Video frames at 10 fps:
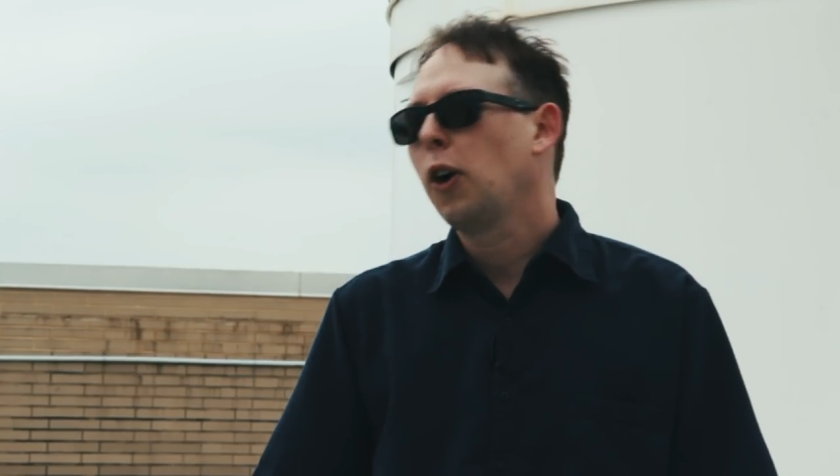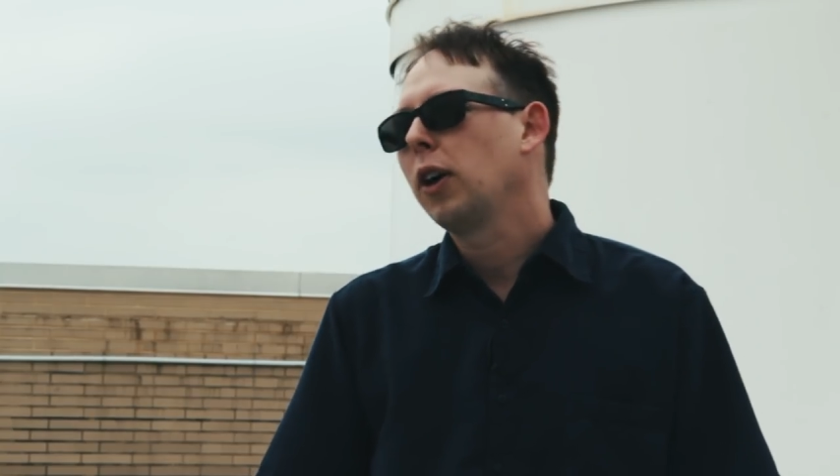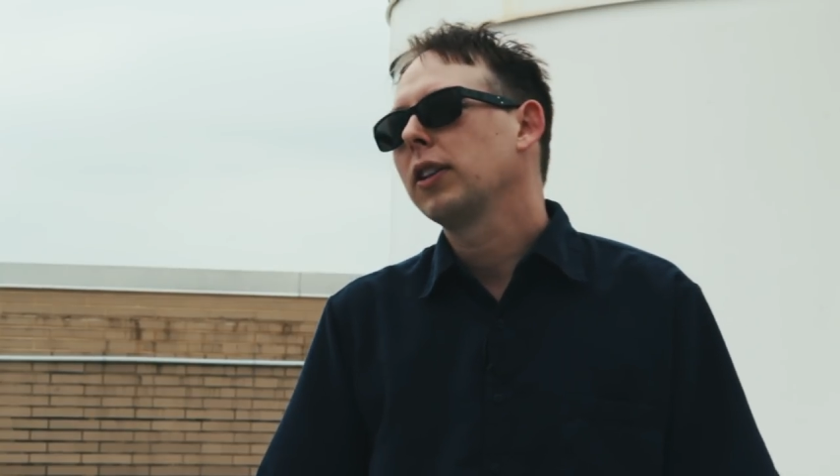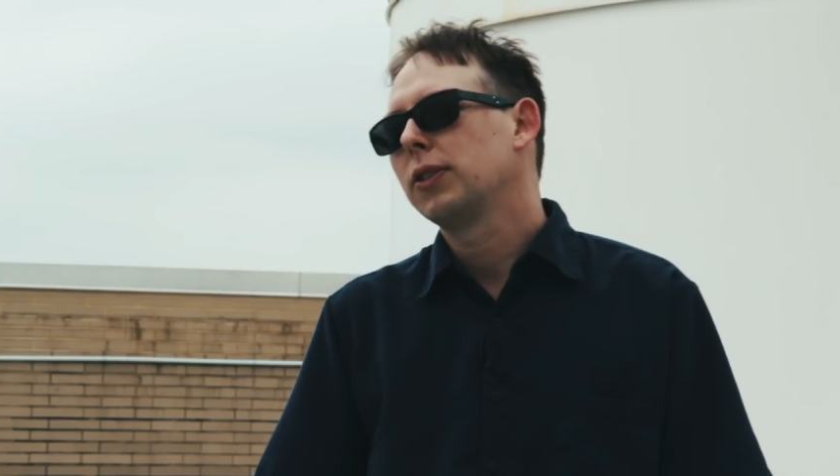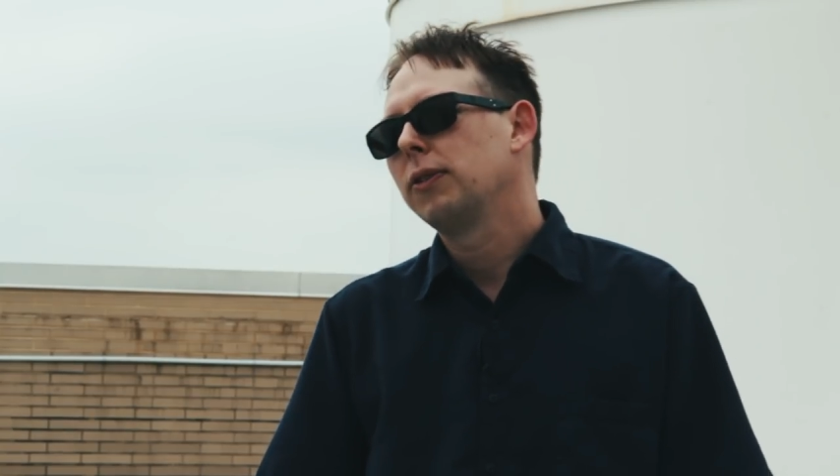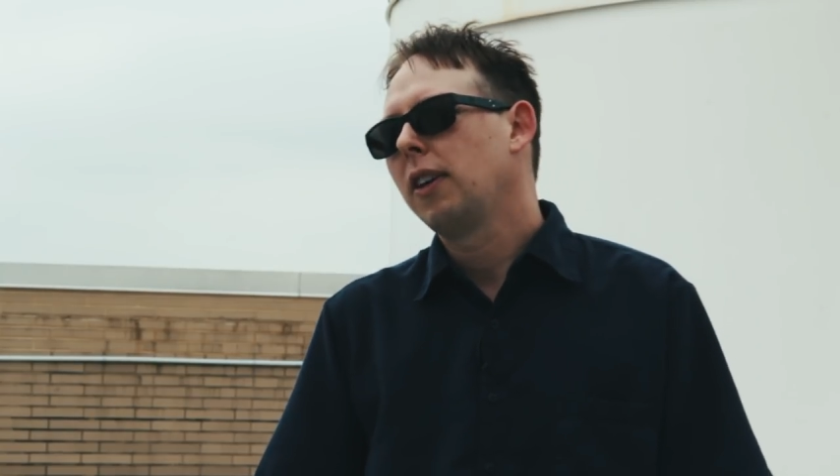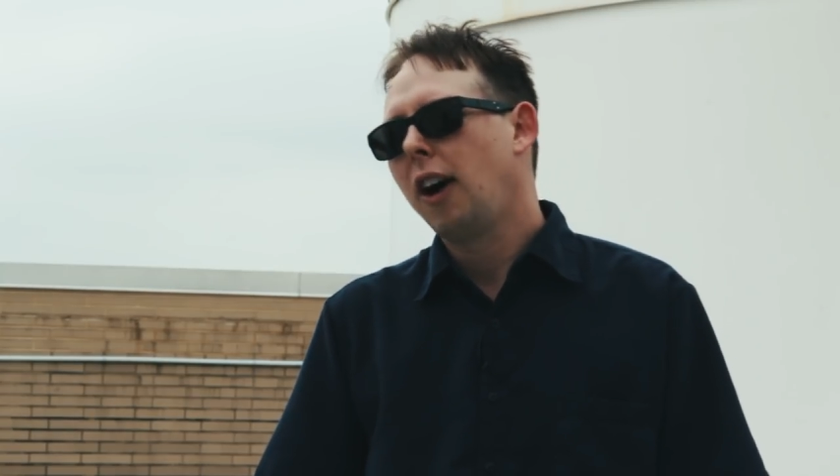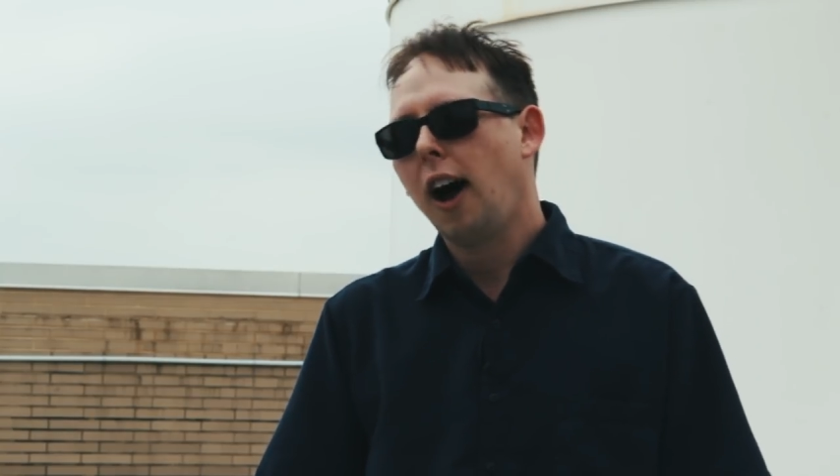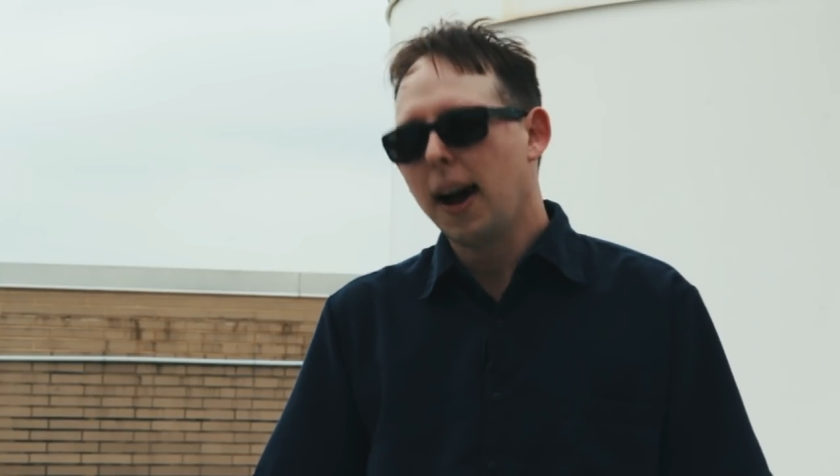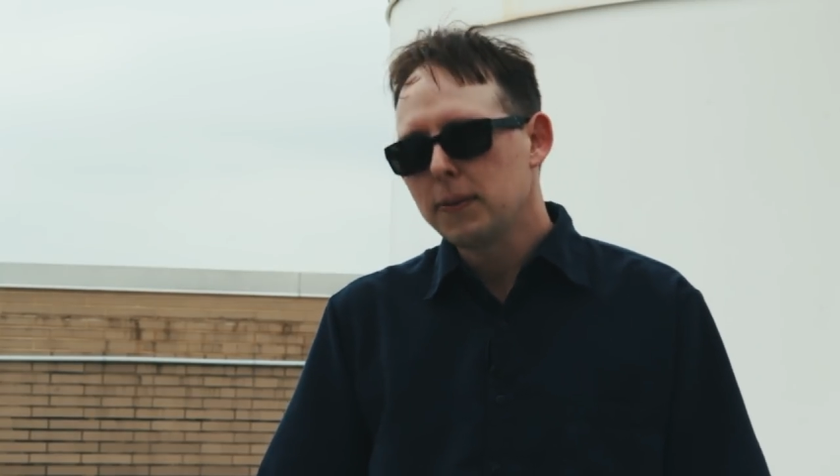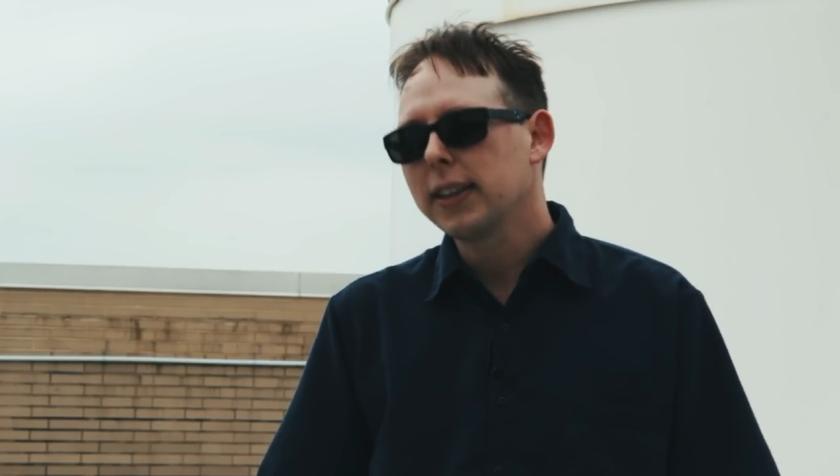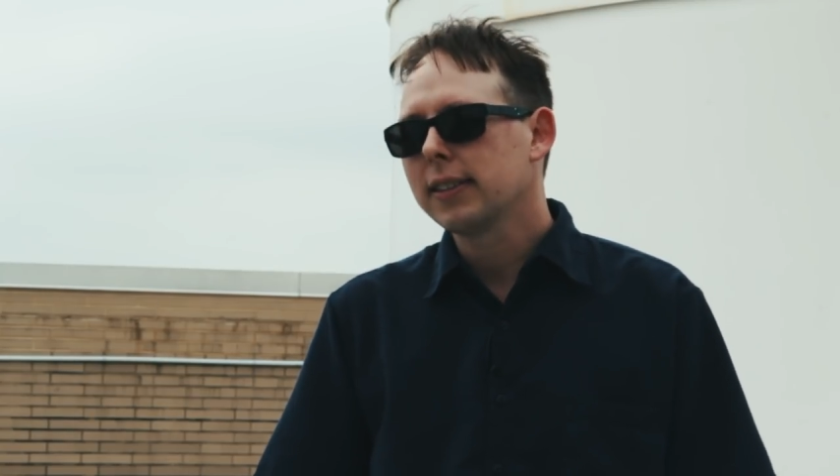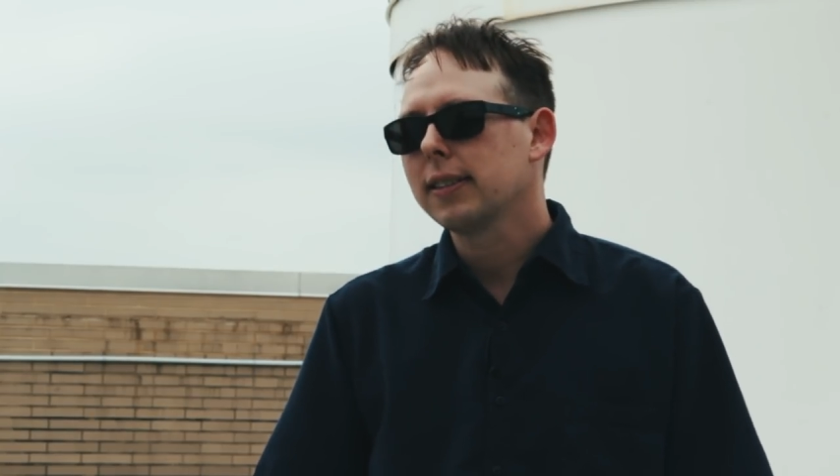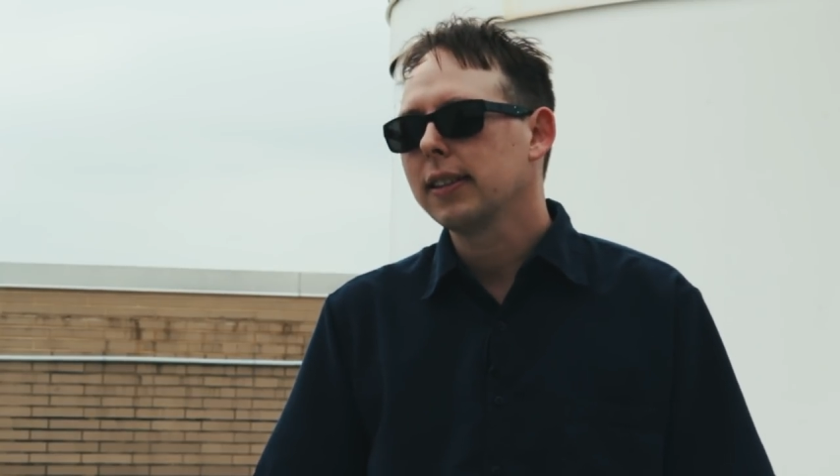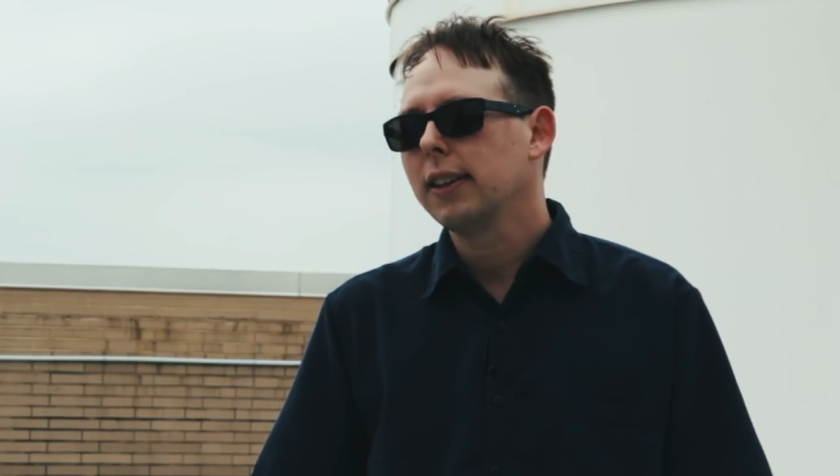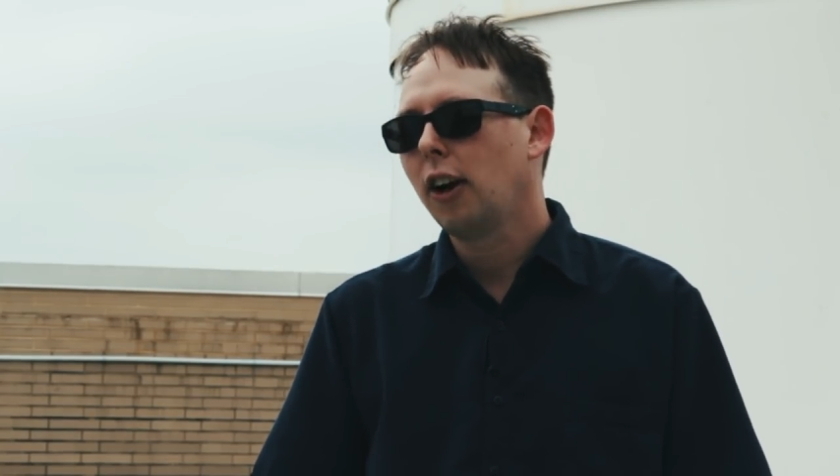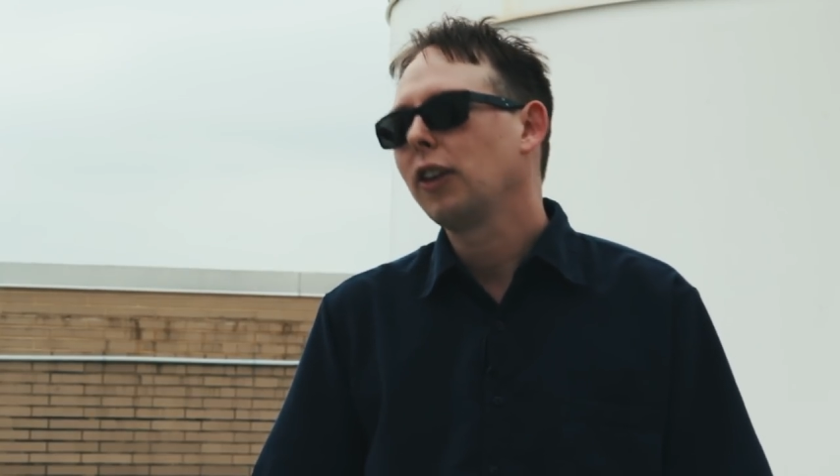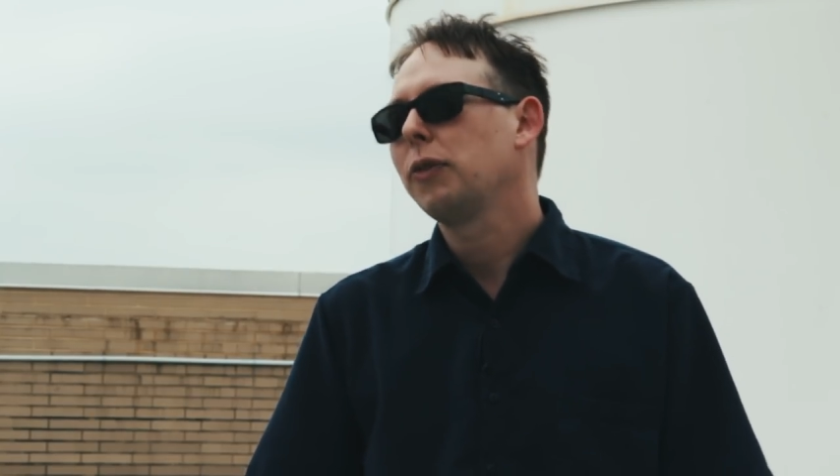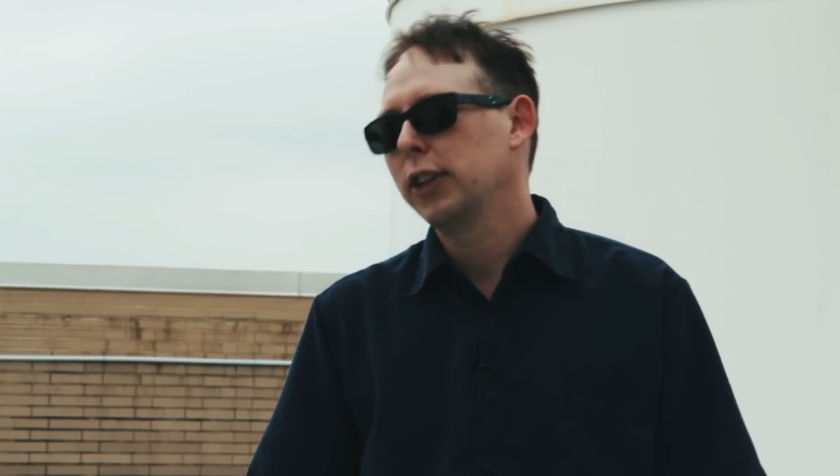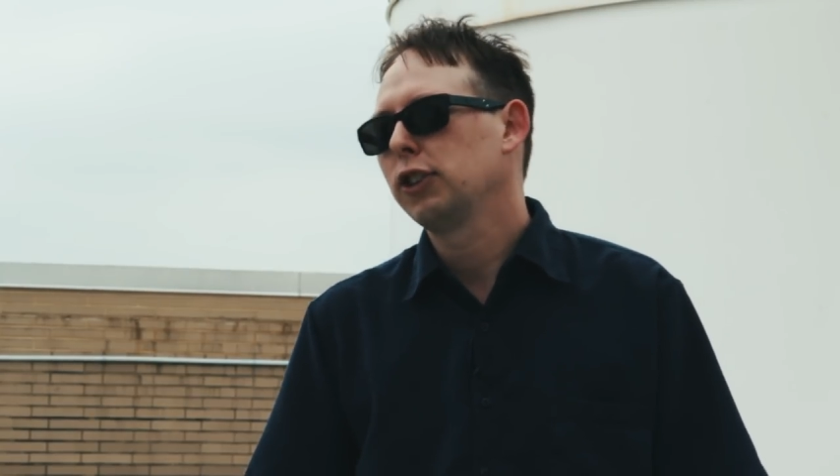obviously
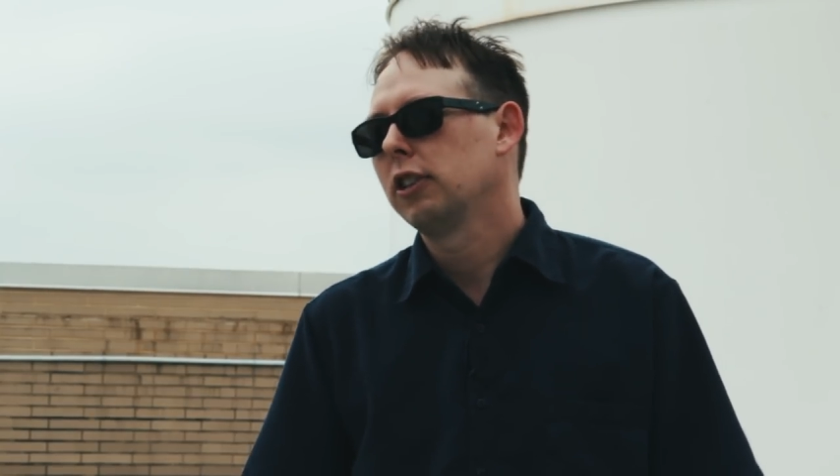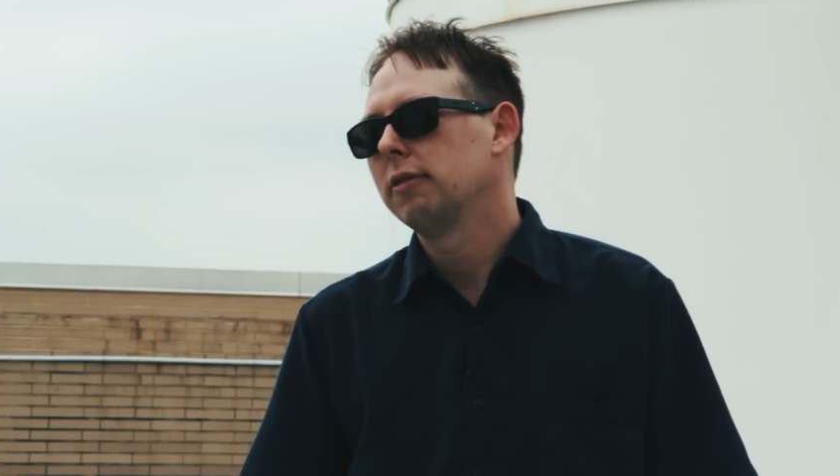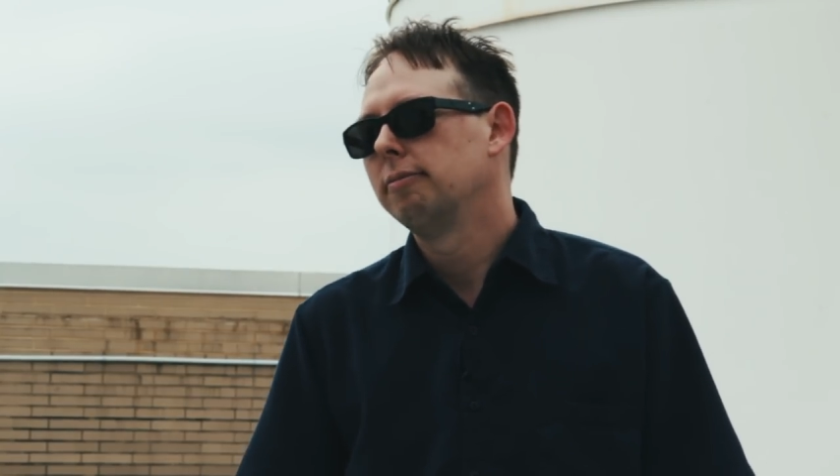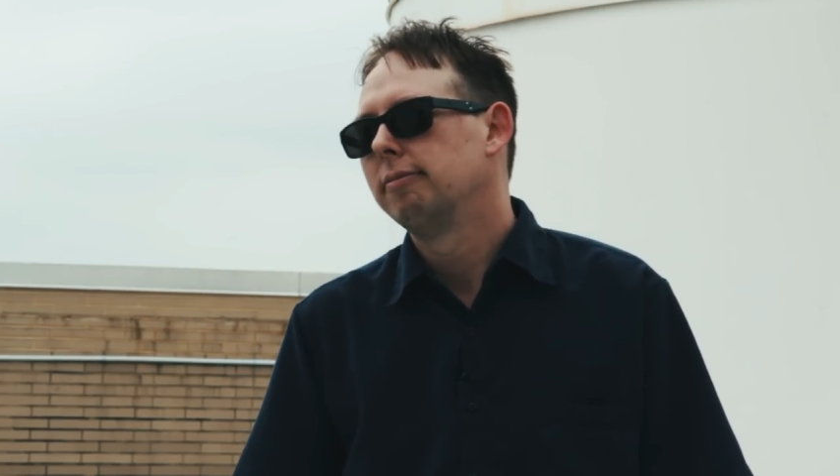artificial.